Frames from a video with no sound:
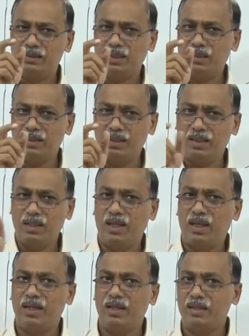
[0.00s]
Generally
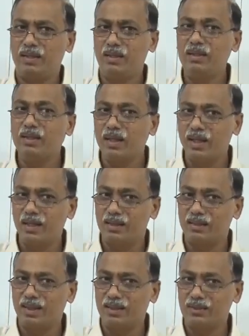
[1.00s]
at year end
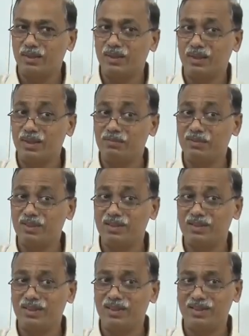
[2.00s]
that is on
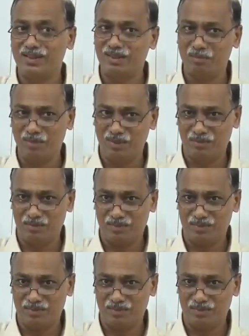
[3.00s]
31st December